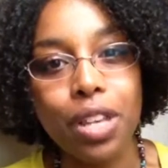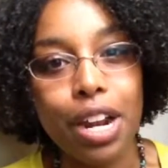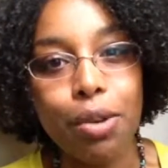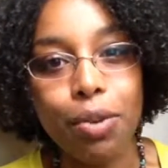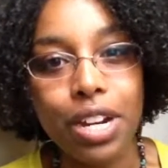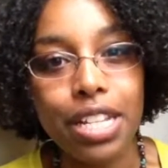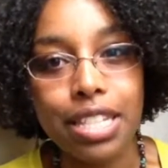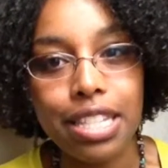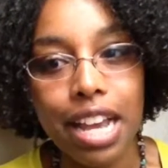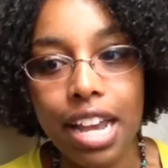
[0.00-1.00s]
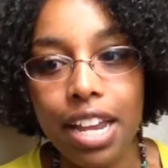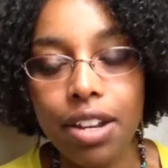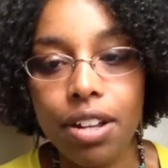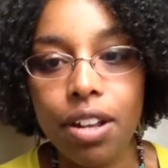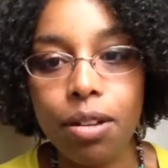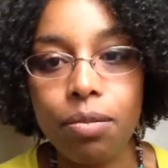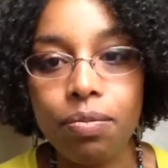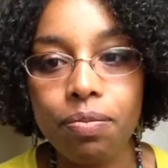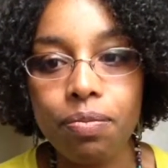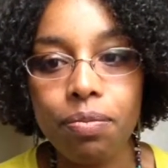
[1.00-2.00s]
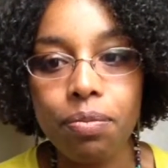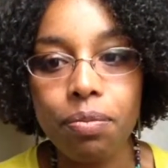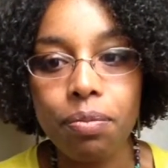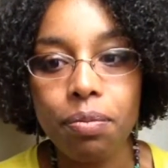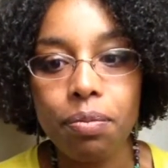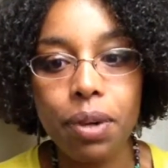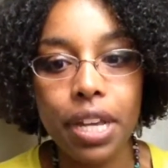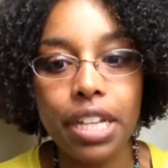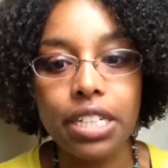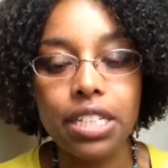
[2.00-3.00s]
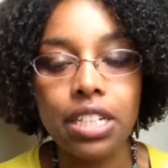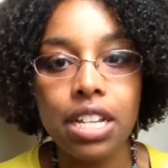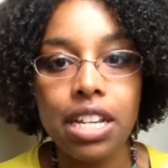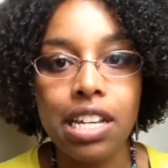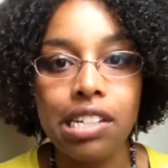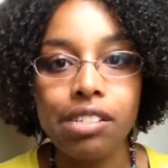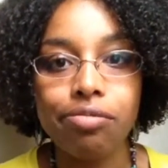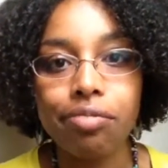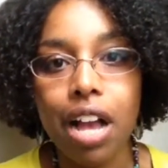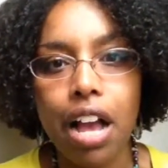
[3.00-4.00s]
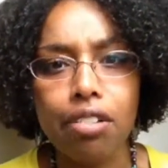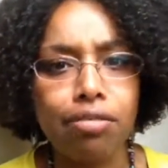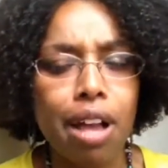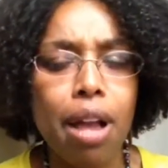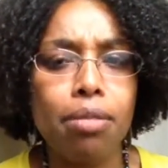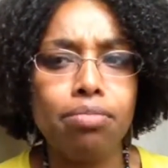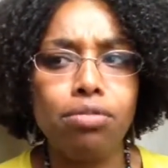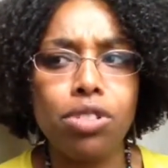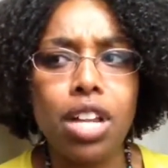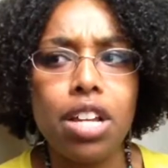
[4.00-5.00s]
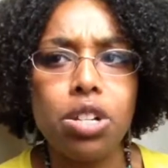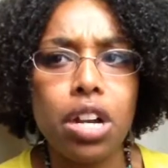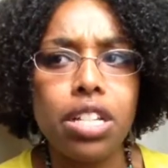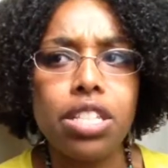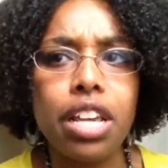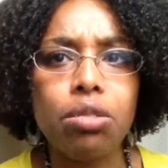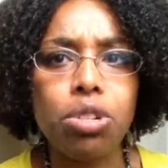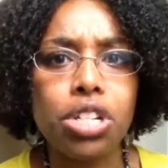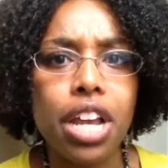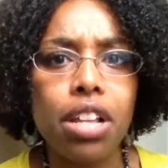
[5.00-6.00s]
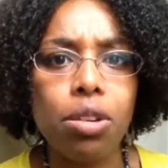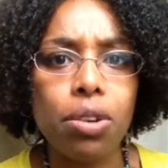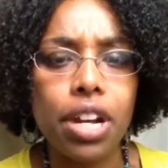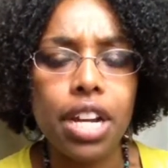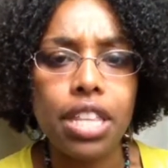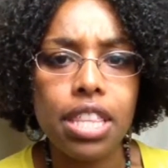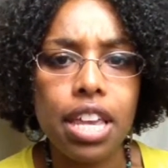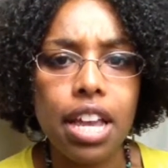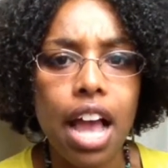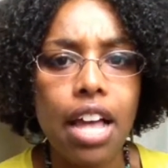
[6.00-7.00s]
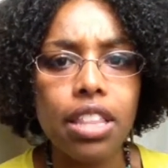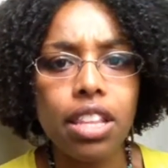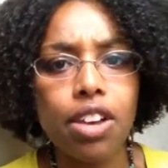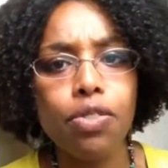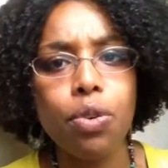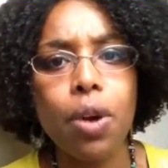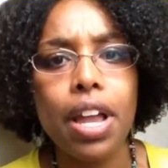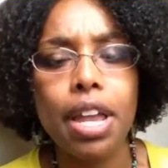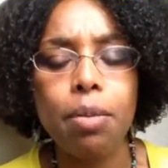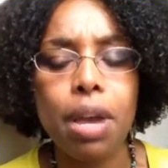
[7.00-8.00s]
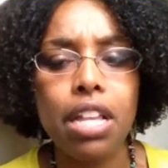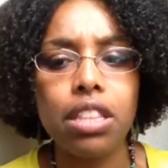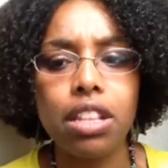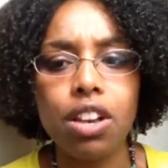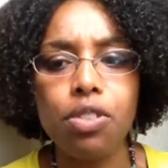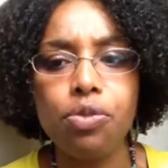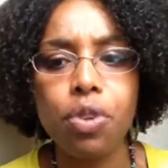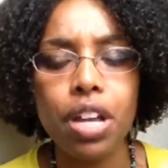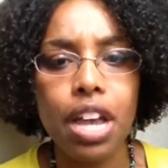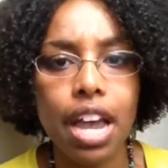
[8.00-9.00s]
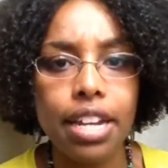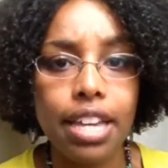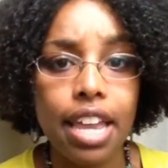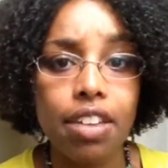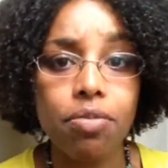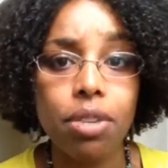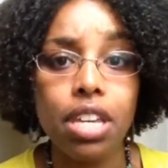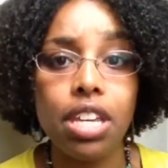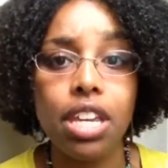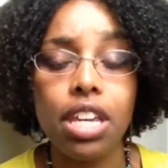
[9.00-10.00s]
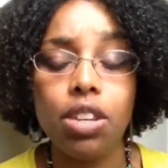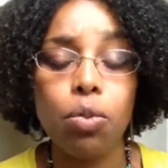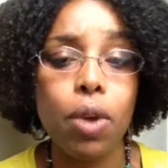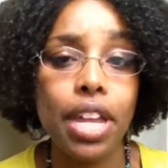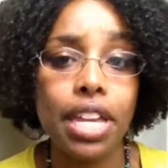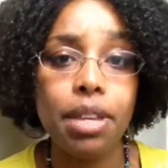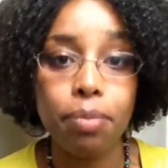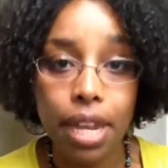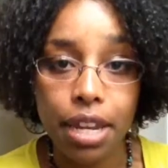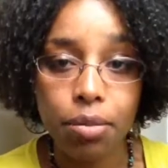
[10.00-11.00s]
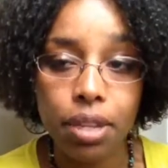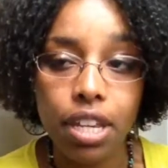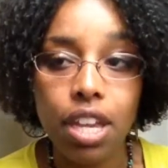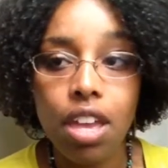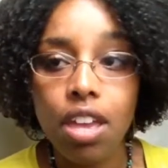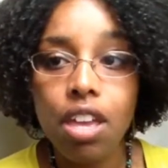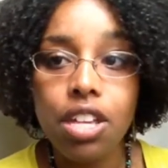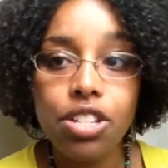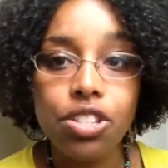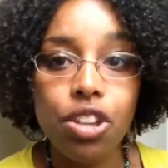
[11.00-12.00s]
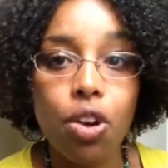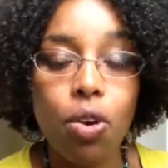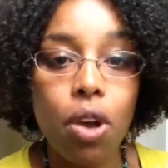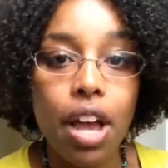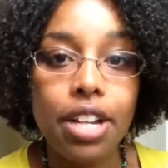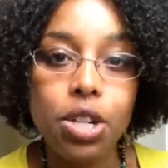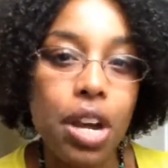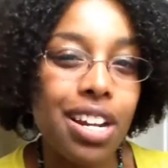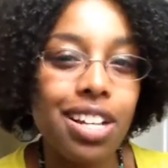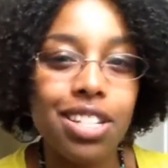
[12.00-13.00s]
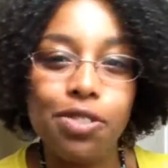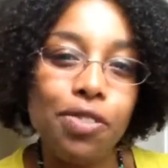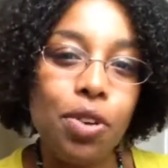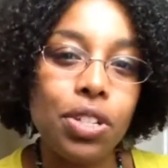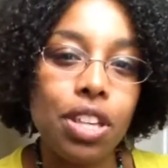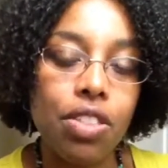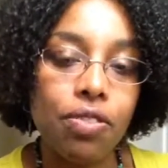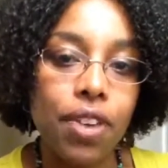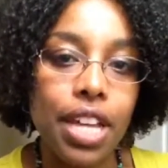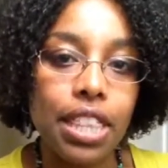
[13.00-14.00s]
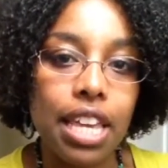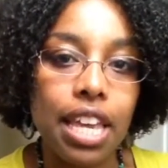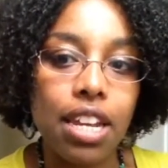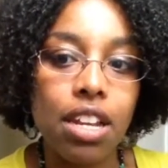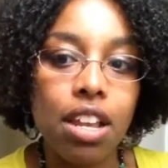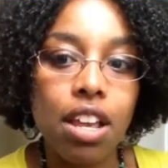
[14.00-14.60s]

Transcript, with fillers: that I run inside. Um, but I'm not trying to sound shallow or anything. I love who I am. I love what God gave me and the way He made me. So I try not to focus on the fact that